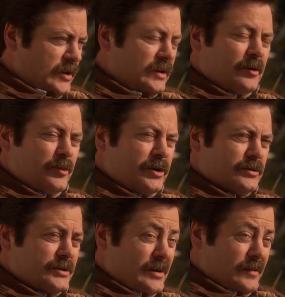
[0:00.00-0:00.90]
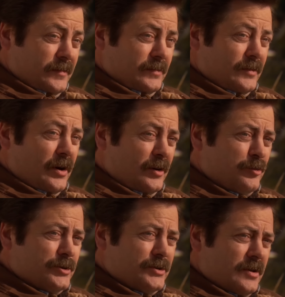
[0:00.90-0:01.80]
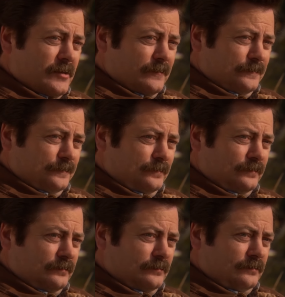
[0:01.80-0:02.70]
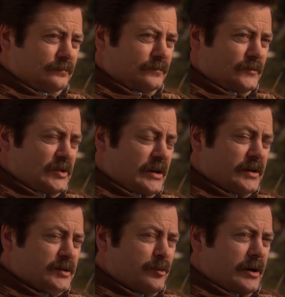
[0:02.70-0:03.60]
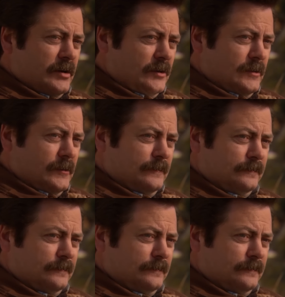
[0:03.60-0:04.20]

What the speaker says: Then commit yourself 100%. Take a sabbatical.